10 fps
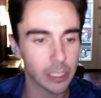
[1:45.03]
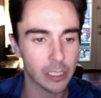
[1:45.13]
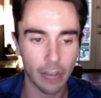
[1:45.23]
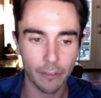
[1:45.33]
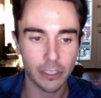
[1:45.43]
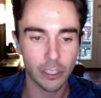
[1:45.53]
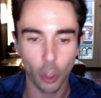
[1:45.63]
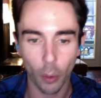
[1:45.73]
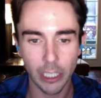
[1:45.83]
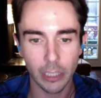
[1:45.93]
and this offense is
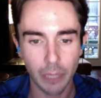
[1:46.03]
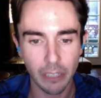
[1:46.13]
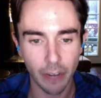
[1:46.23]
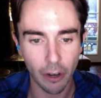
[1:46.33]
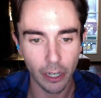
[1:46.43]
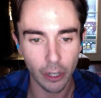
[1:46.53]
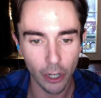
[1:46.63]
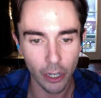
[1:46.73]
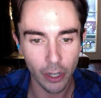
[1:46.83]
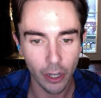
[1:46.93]
going to be very
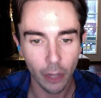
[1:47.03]
good.